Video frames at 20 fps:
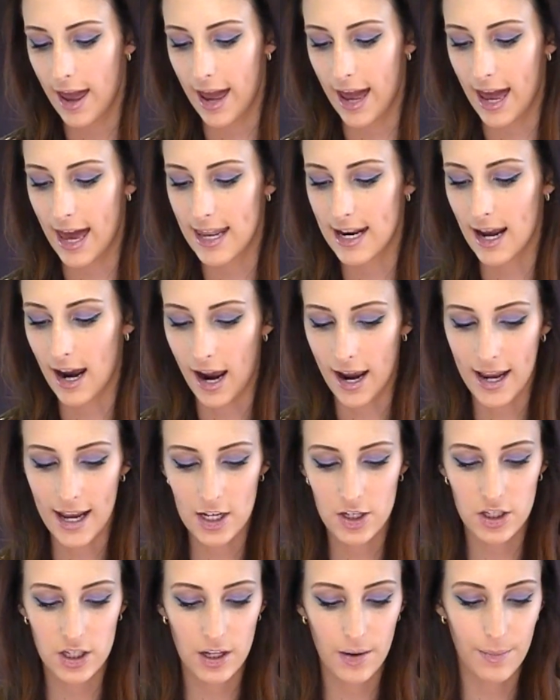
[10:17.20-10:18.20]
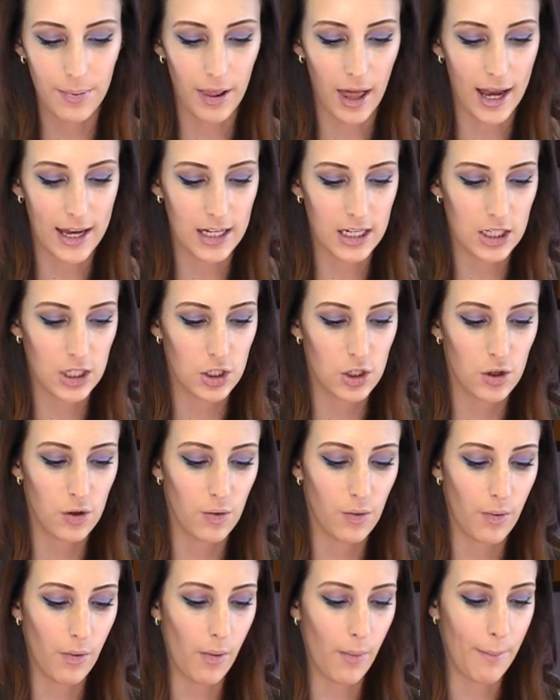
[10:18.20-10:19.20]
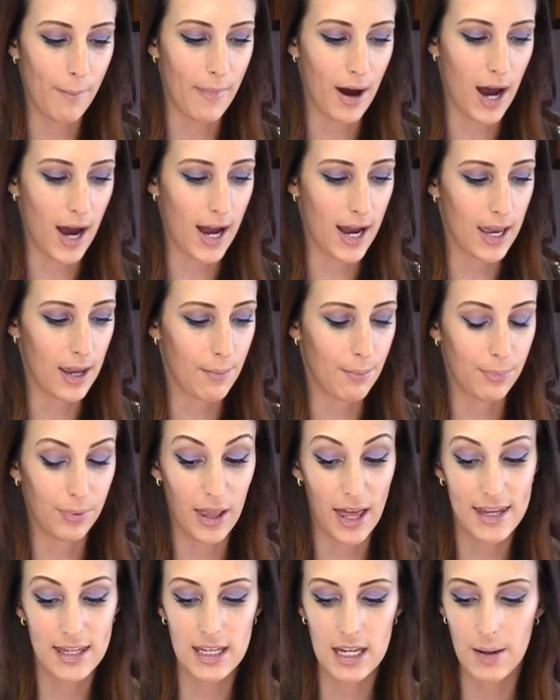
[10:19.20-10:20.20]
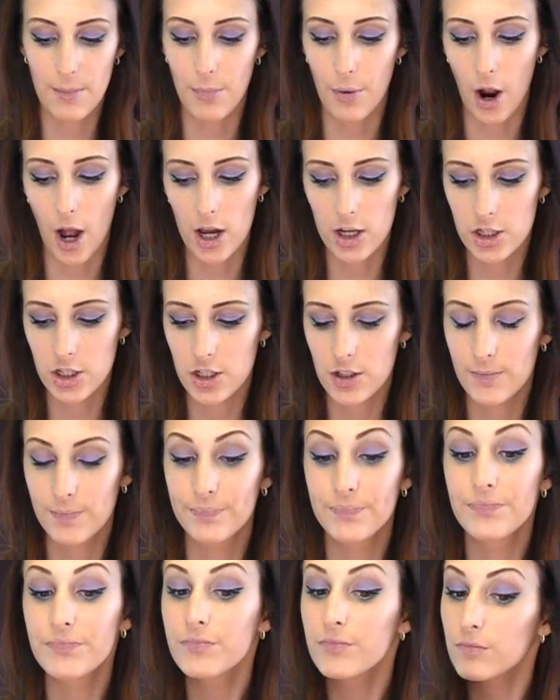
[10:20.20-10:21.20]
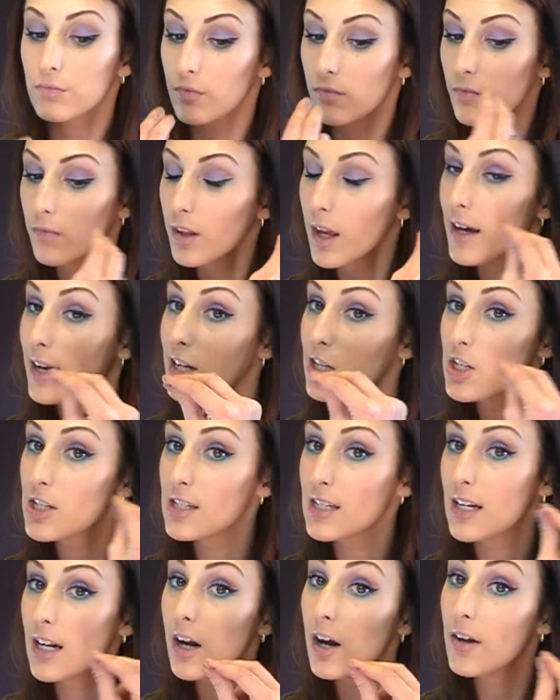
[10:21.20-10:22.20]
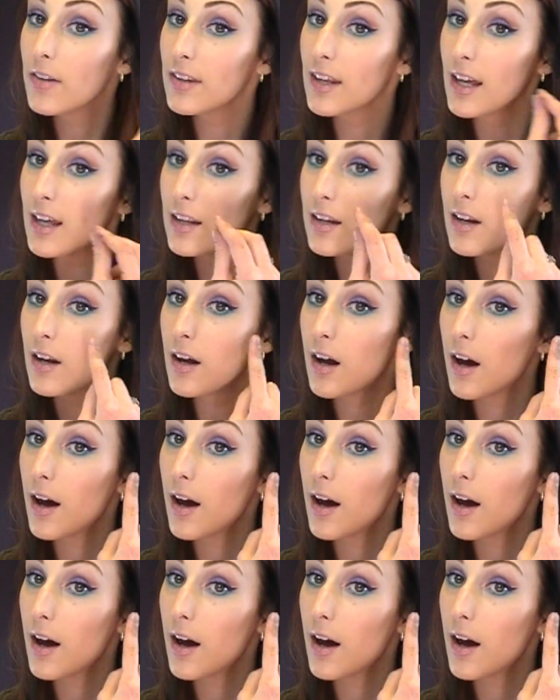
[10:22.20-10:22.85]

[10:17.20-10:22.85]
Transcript: And I actually applied it to my blending brush, and I just did it on the